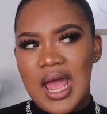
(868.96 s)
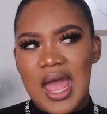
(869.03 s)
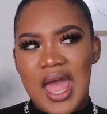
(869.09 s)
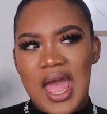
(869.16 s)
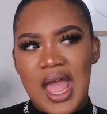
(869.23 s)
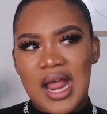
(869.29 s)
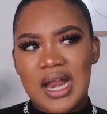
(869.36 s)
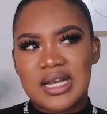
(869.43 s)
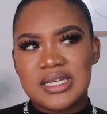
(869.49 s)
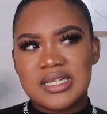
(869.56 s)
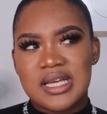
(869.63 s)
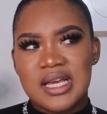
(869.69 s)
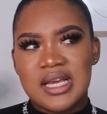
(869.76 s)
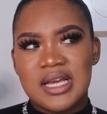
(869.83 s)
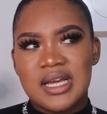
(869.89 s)

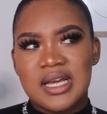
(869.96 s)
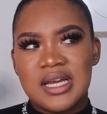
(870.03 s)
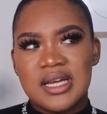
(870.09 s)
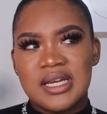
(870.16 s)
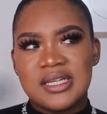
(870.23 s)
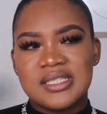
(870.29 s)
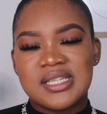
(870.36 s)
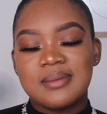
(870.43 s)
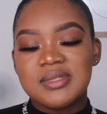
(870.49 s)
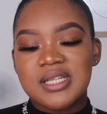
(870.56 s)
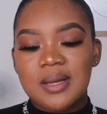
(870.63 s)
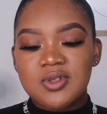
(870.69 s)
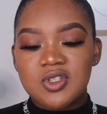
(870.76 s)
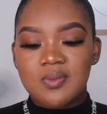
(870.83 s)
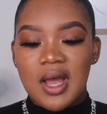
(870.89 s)
and
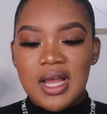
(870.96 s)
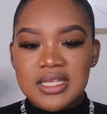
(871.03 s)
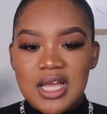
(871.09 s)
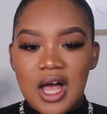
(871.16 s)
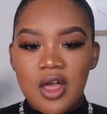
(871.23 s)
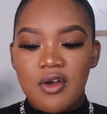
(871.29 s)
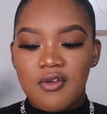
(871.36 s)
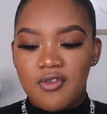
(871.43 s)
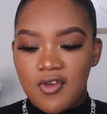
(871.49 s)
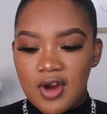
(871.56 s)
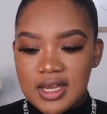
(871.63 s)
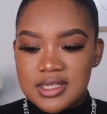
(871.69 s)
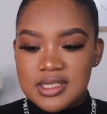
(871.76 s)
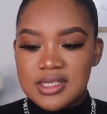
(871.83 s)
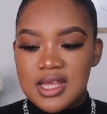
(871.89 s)
sometimes you might tell your
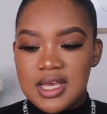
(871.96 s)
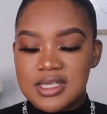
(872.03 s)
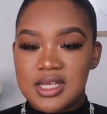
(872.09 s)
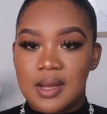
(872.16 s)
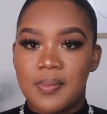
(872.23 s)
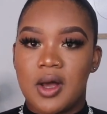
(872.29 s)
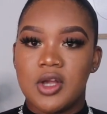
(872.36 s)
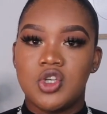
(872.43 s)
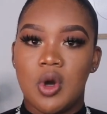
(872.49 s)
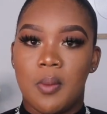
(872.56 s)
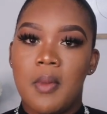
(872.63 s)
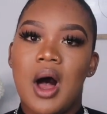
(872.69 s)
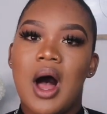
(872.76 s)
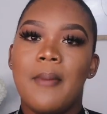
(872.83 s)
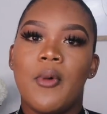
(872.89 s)
friends things about your
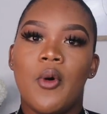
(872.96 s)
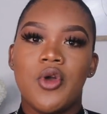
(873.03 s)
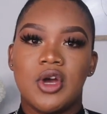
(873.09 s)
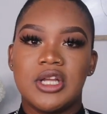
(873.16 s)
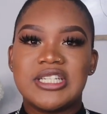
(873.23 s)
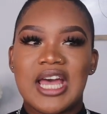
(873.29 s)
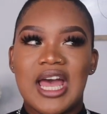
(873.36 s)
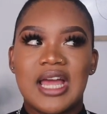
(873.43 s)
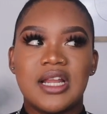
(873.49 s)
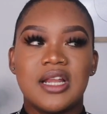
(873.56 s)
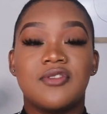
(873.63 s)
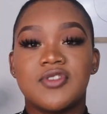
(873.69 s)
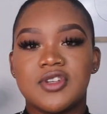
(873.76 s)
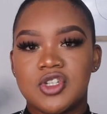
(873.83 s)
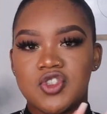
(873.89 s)
mom or your dad
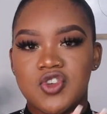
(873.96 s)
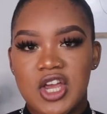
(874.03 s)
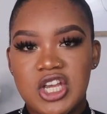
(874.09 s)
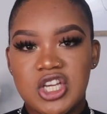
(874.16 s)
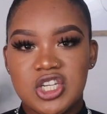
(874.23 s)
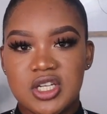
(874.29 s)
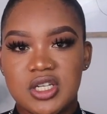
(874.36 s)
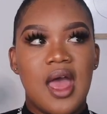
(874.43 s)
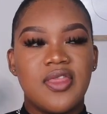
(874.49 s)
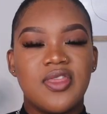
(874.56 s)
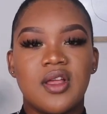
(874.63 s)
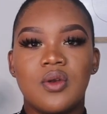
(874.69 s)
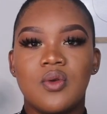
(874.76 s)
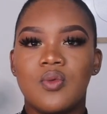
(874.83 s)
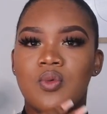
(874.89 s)
in frustration, and
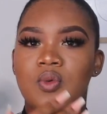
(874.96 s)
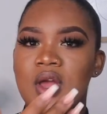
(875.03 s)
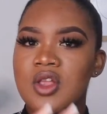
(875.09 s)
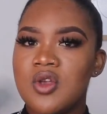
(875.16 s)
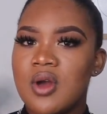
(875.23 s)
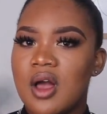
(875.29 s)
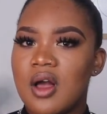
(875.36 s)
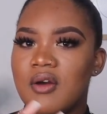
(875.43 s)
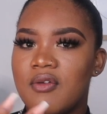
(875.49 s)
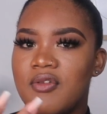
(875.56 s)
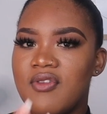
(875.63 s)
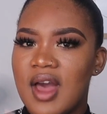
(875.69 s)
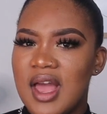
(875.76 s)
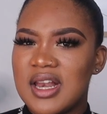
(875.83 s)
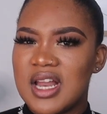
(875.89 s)
then when you are
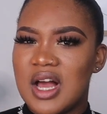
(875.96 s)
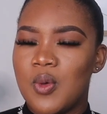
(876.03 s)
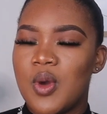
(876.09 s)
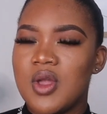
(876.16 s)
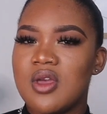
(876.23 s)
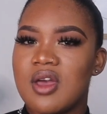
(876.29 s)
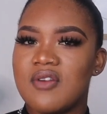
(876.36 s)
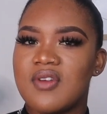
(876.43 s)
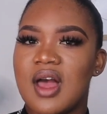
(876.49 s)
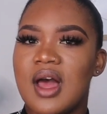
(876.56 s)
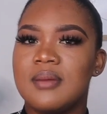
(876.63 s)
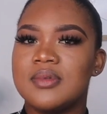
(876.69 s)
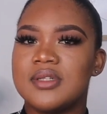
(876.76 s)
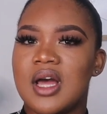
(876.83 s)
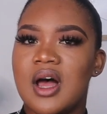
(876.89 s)
fine now, when you have
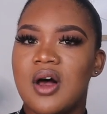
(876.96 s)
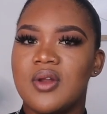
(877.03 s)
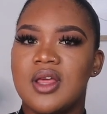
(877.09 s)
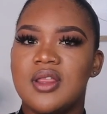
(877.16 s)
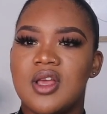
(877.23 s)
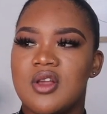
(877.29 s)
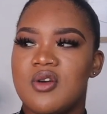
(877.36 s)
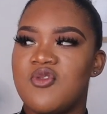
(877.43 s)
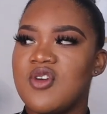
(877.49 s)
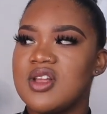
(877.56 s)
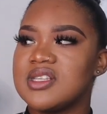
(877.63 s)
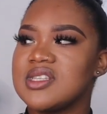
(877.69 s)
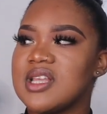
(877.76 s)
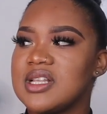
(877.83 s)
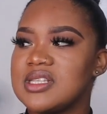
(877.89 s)
calmed down, and then your
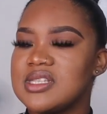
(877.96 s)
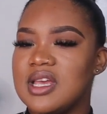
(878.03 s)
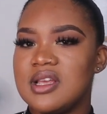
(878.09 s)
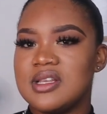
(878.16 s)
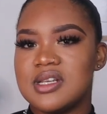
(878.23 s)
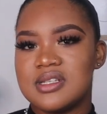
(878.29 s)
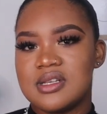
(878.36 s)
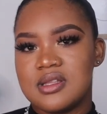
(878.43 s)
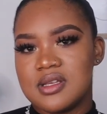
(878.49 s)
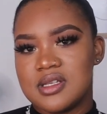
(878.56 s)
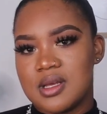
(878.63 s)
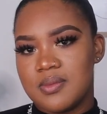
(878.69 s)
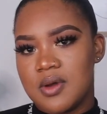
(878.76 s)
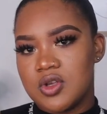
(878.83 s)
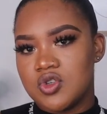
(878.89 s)
friends start saying certain things
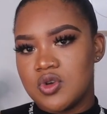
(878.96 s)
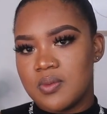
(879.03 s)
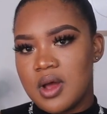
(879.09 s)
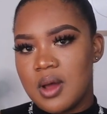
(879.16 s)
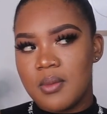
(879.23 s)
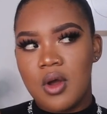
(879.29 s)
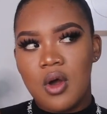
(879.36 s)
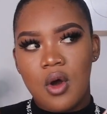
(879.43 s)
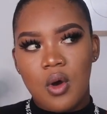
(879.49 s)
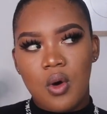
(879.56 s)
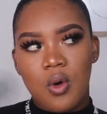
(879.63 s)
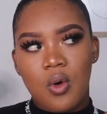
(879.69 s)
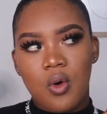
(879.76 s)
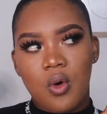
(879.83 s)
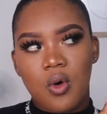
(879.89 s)
about your mom,
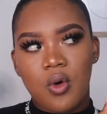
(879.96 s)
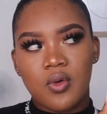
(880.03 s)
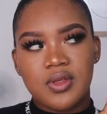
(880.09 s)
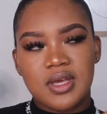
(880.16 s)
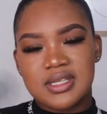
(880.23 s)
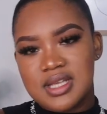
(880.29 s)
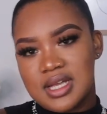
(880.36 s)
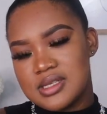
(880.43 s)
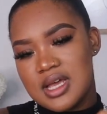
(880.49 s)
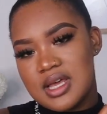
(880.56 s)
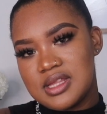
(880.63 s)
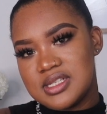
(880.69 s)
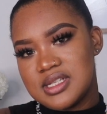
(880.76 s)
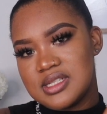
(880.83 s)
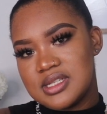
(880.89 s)
or they start
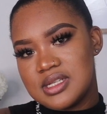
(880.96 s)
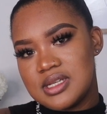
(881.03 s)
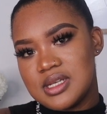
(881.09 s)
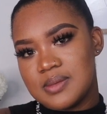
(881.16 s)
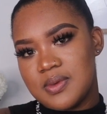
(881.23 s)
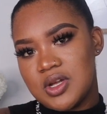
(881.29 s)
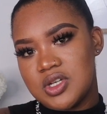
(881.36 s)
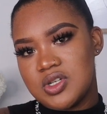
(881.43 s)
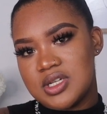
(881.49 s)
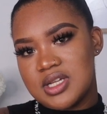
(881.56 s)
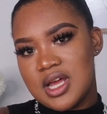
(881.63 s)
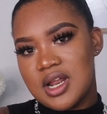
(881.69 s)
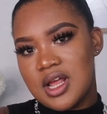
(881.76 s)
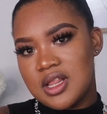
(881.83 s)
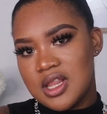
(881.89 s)
saying certain things about your
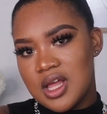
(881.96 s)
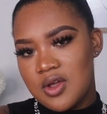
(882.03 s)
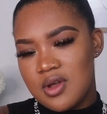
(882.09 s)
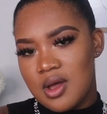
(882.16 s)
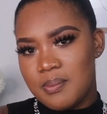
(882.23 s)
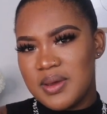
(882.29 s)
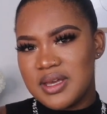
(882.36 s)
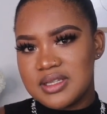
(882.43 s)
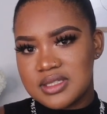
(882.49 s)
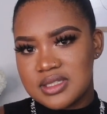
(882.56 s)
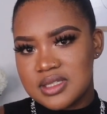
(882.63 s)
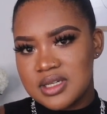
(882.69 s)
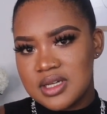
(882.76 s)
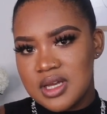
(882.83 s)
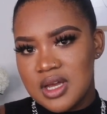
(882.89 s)
dad, and now you are pissed.